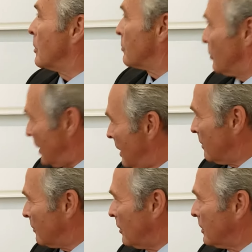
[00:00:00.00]
bot would
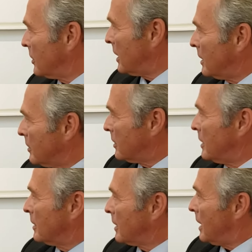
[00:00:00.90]
have on the stainless
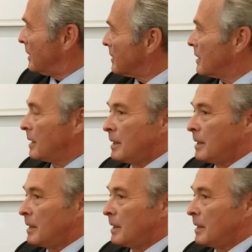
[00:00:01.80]
steel case,